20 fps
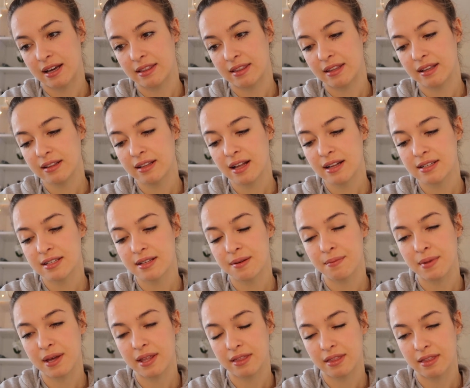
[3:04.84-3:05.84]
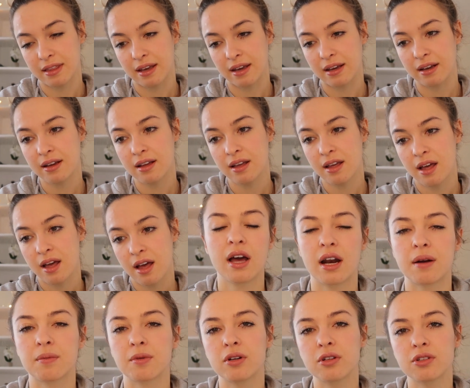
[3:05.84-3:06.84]
I think that's the main thing.
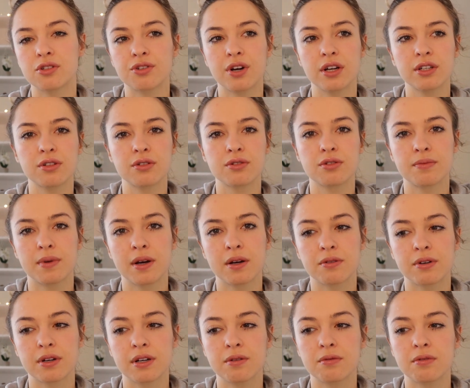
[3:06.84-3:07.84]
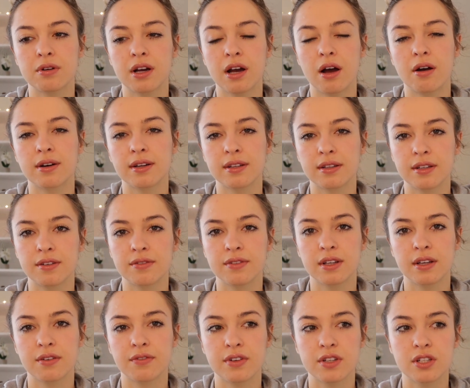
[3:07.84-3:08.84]
And I'm gonna try to do my running workout in the
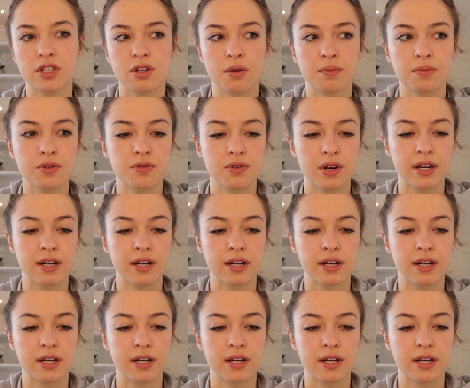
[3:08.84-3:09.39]
evening if it stops